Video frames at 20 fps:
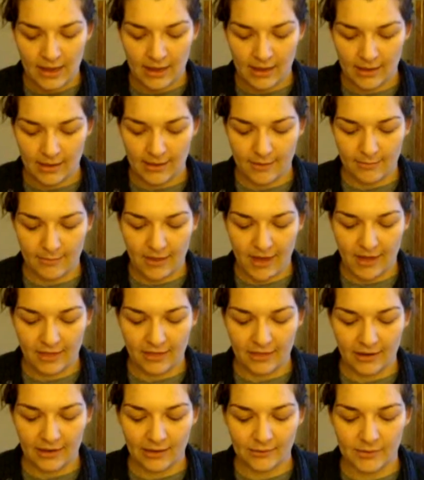I
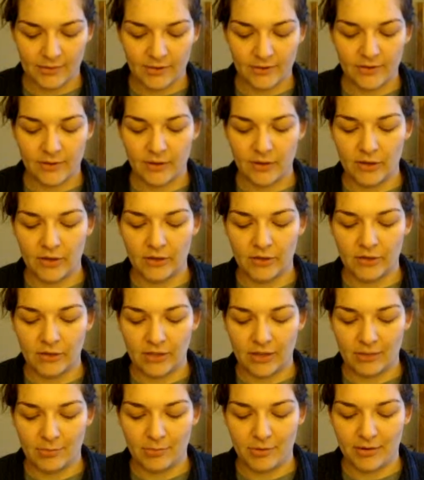thought I was doing a good
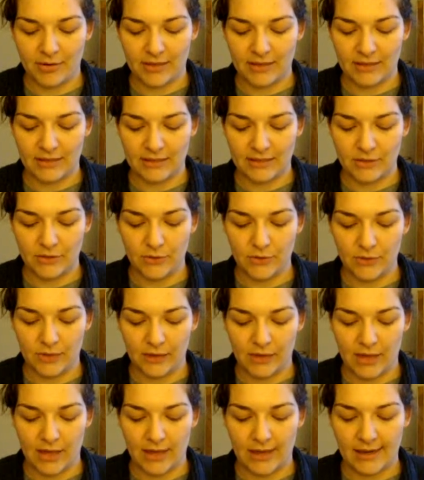job putting the
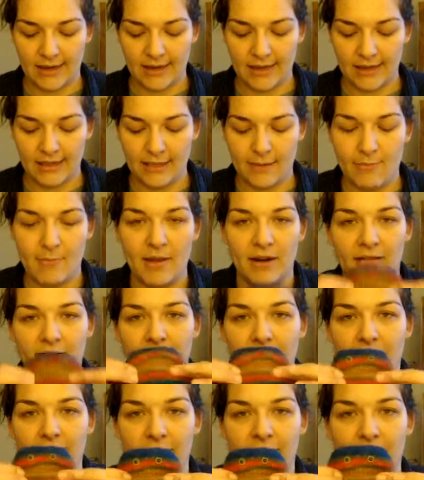tooth line in the
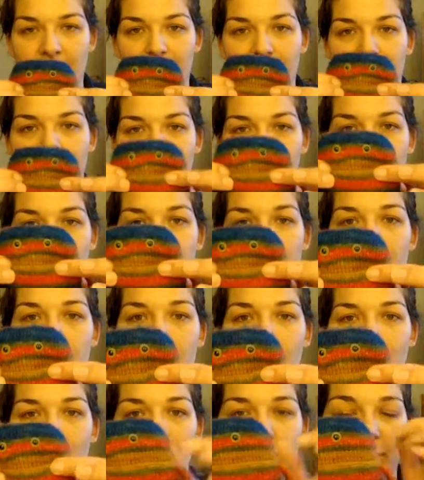middle of the
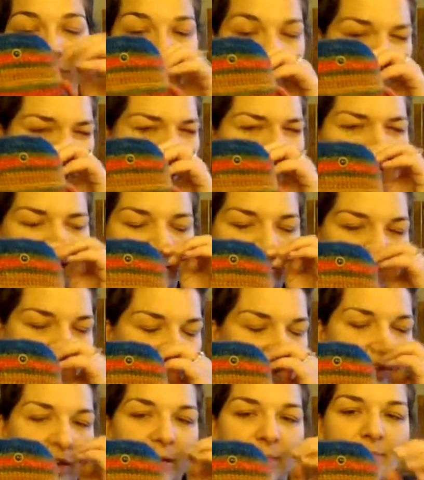mustard-colored
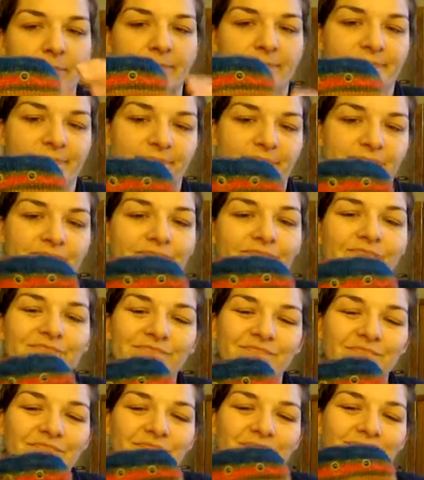stripe.
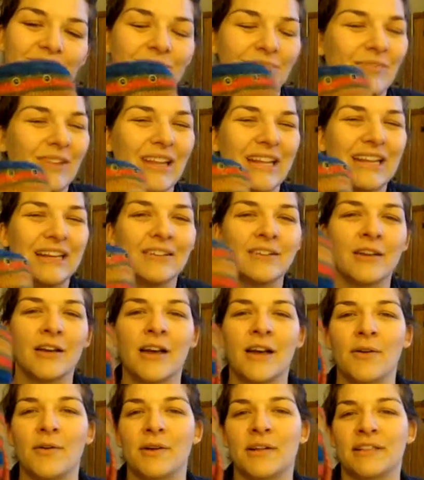I don't know
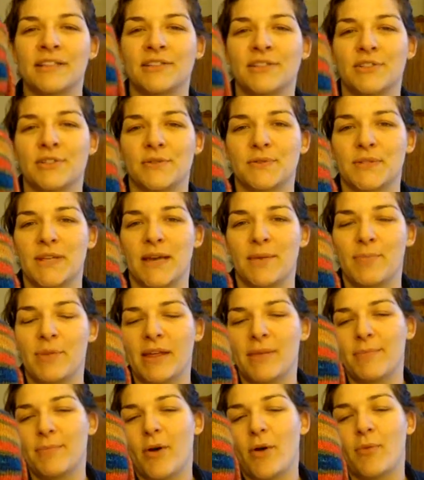how well it shows up.
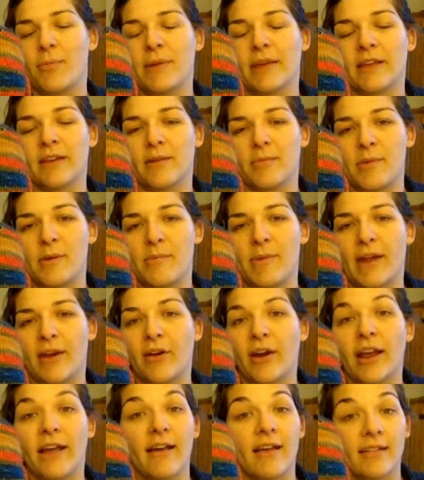I'm hoping it'll be
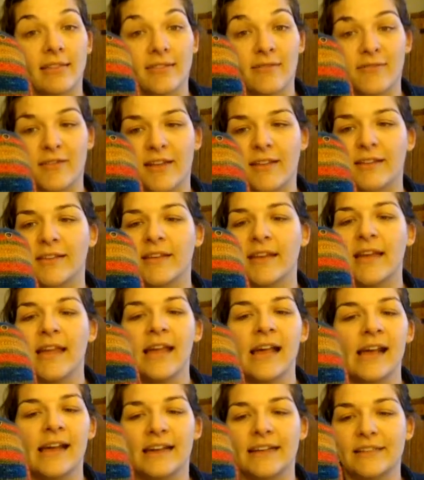better. I got the felt.
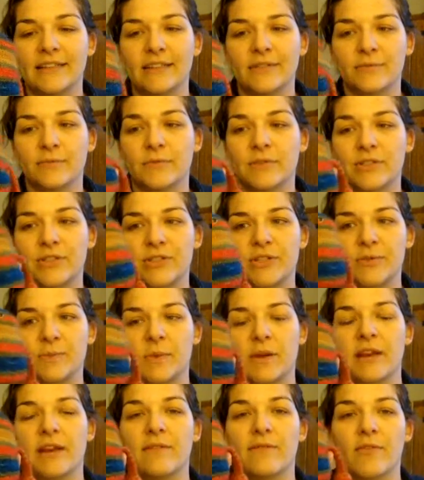I was
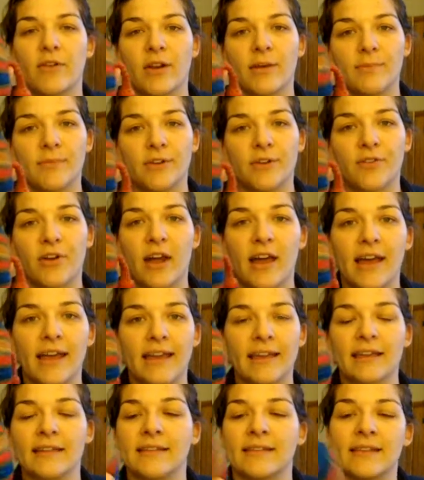just waiting for him to dry,
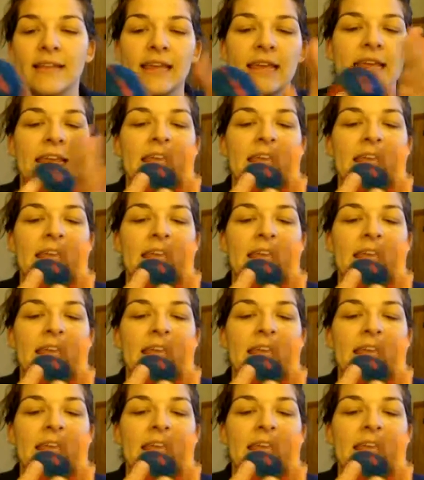because...